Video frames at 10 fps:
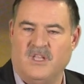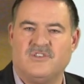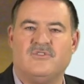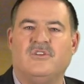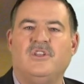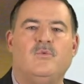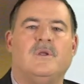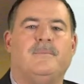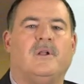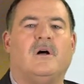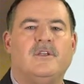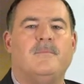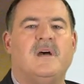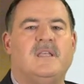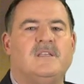Certainly, you wouldn't put all your
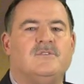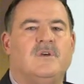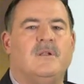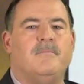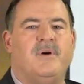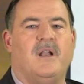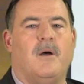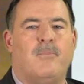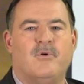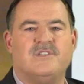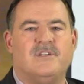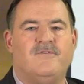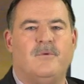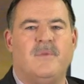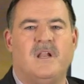money into it, but a portion
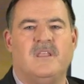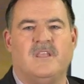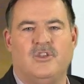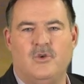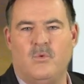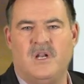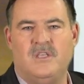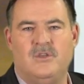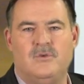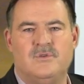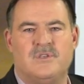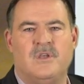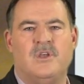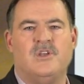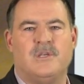of your money that you want to use
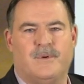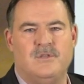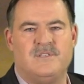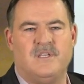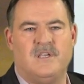to produce